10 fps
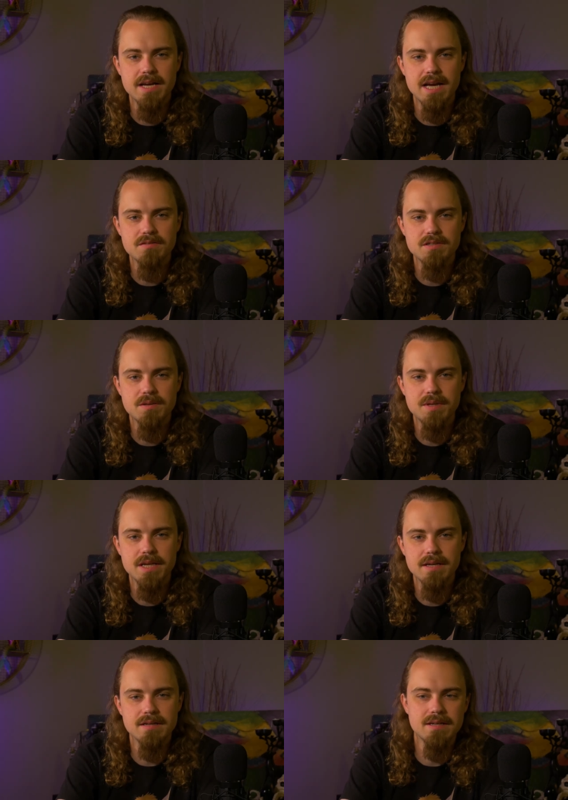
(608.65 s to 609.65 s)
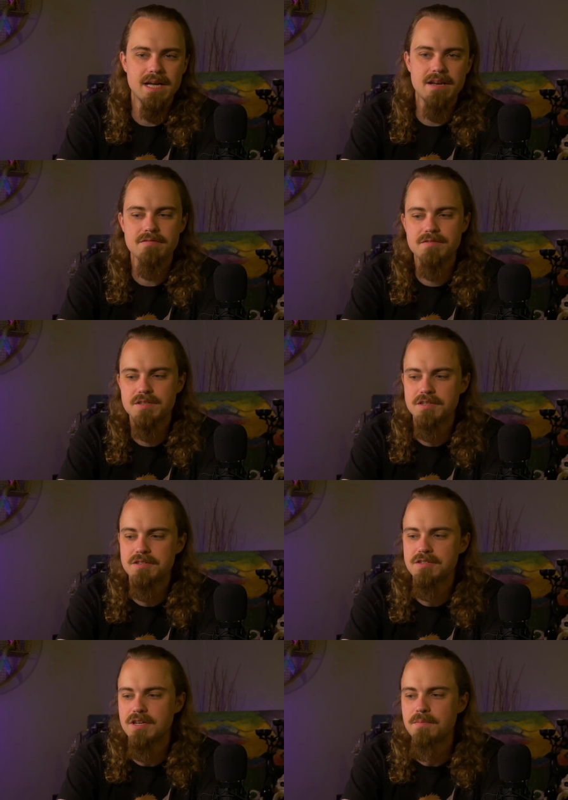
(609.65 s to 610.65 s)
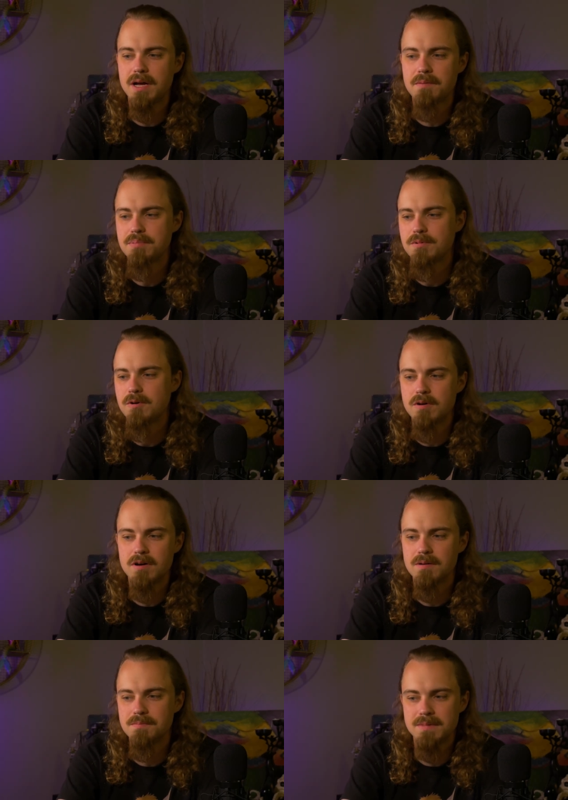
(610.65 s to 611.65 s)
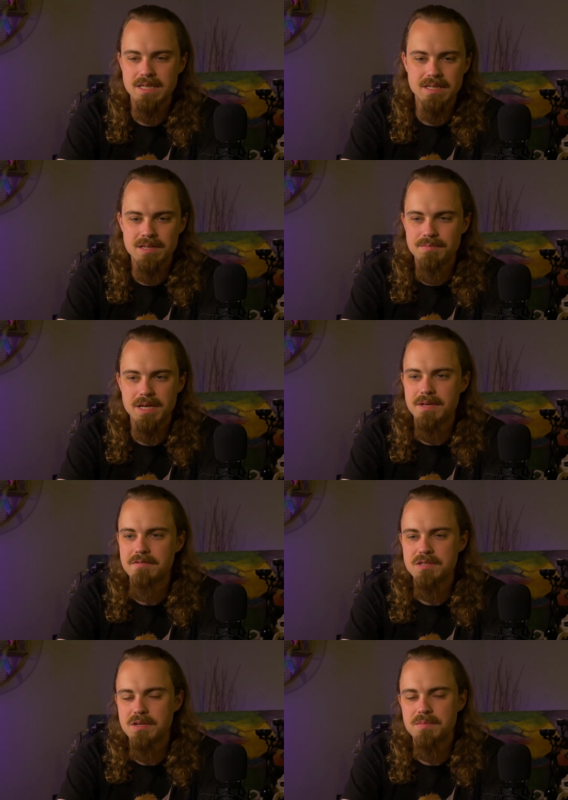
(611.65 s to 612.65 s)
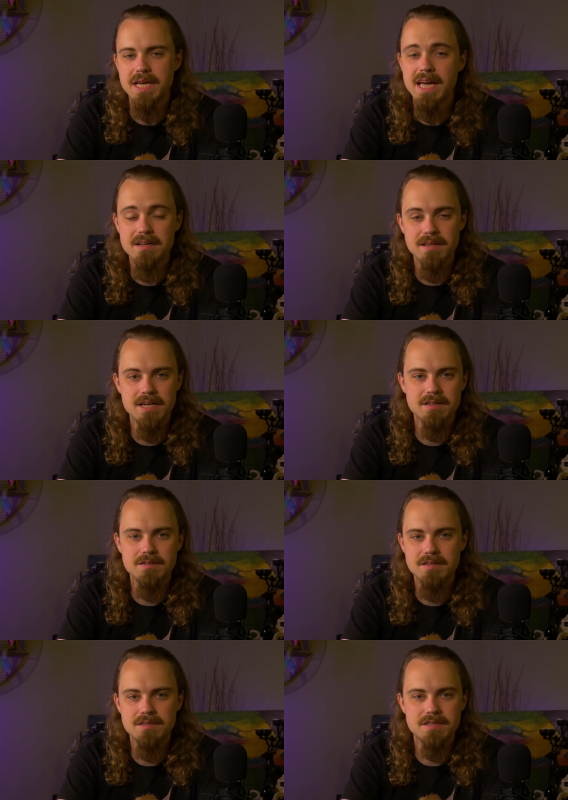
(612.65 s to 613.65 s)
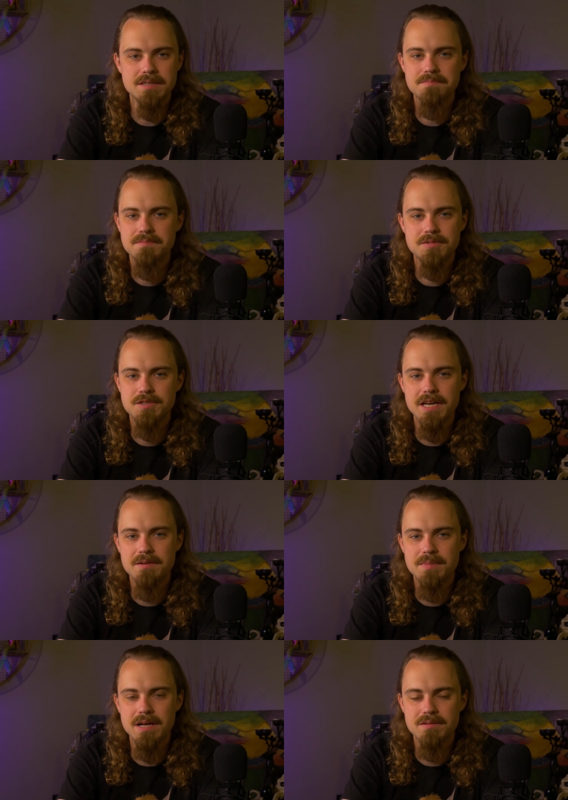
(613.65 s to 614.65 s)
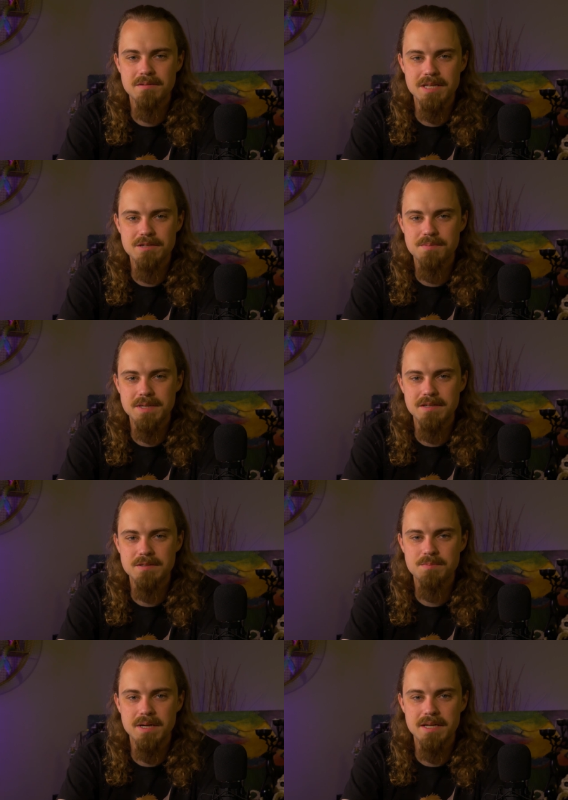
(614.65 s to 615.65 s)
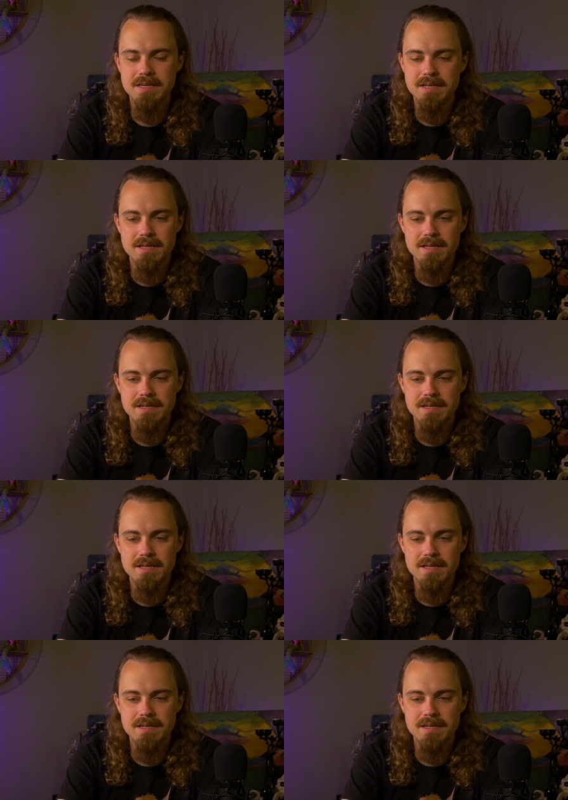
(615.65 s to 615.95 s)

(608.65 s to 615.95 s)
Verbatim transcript: I have something kind of to sum up or maybe even something analytical to say about these builds, but